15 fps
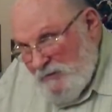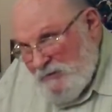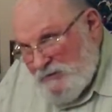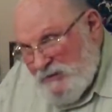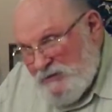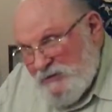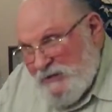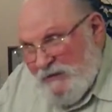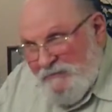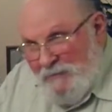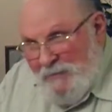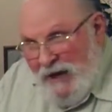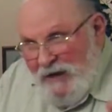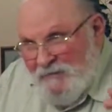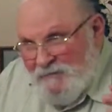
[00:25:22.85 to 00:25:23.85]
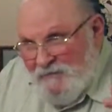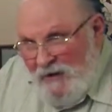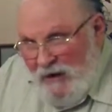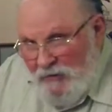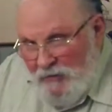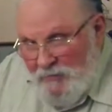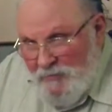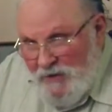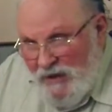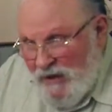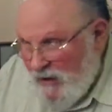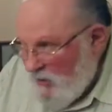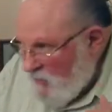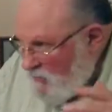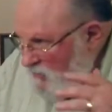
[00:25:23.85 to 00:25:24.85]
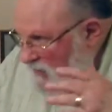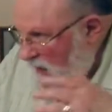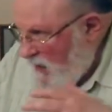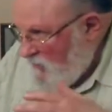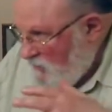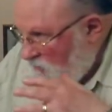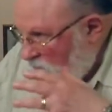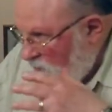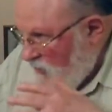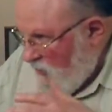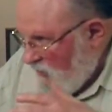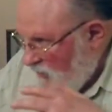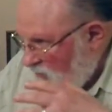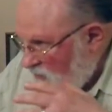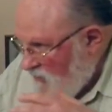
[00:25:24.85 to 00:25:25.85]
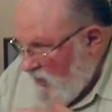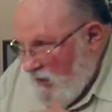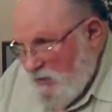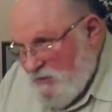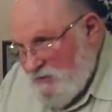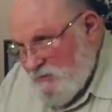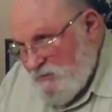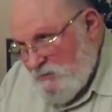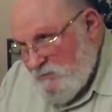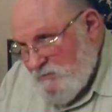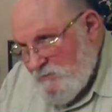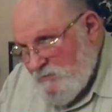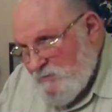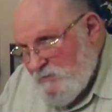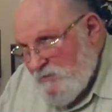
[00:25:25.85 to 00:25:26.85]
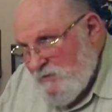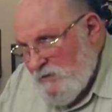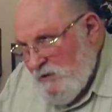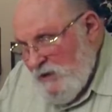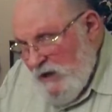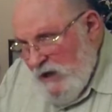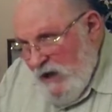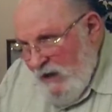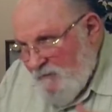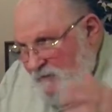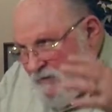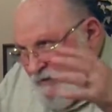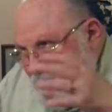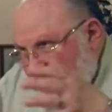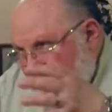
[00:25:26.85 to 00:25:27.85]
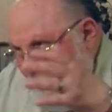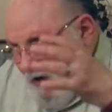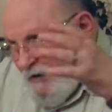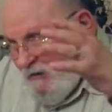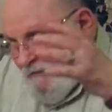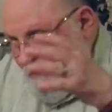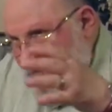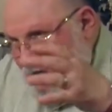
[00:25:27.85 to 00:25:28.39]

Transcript: Jesus said, if a man follow me, he'll not walk in darkness. Uh-huh. If you just, fo- if you